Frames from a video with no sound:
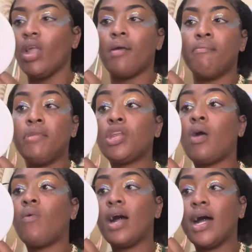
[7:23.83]
me no
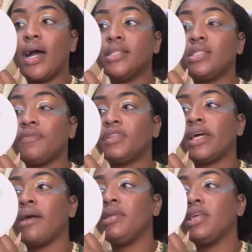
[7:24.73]
want to
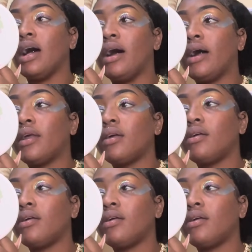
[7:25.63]
turn on my yard.